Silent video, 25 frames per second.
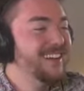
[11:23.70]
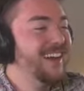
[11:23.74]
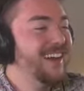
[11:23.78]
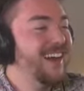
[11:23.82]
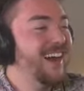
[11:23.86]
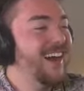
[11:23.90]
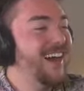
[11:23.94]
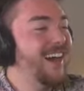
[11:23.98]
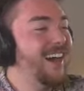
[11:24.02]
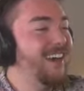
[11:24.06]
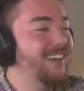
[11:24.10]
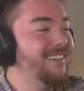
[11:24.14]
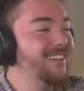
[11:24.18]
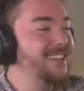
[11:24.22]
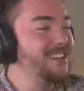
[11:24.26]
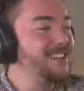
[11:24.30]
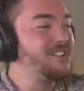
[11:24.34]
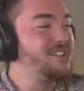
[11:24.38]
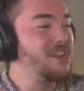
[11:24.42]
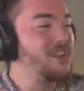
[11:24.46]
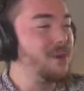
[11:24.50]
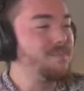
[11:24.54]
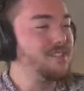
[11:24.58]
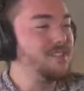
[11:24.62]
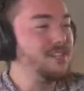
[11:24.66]
Let's
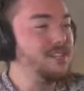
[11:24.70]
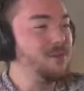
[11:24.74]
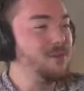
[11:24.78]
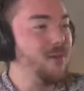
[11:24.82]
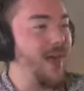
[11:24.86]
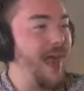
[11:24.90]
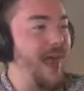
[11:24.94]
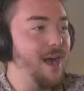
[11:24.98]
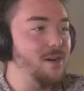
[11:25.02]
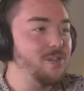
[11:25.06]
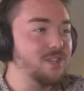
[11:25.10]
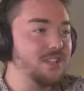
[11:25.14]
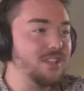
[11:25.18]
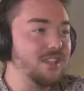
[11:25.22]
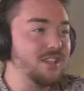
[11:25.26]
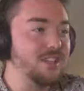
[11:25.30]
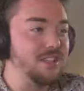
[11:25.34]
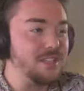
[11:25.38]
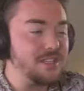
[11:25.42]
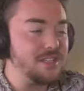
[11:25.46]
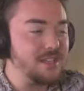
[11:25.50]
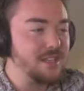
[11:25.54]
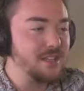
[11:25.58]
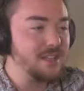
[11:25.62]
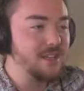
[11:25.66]
jump to new houses.
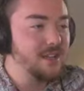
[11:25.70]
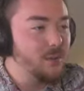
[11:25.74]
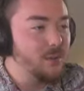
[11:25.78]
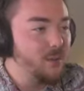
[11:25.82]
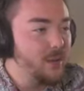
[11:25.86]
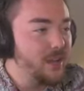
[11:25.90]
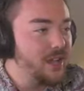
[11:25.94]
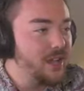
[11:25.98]
We